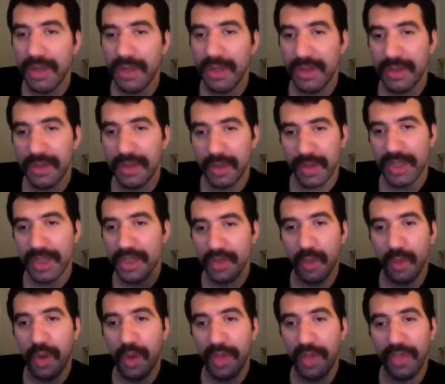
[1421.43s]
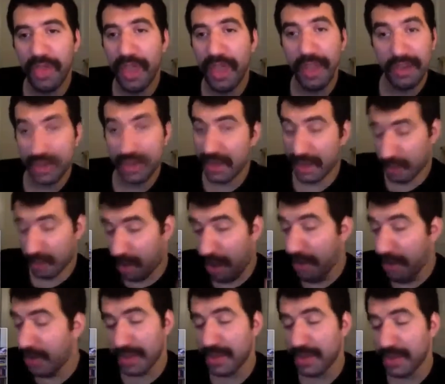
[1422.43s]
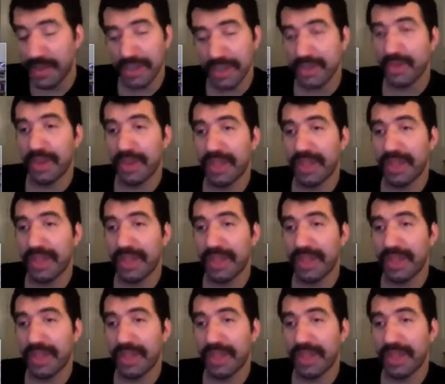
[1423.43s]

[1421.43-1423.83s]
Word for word: doing just one thing? There's nothing wrong with doing just one thing.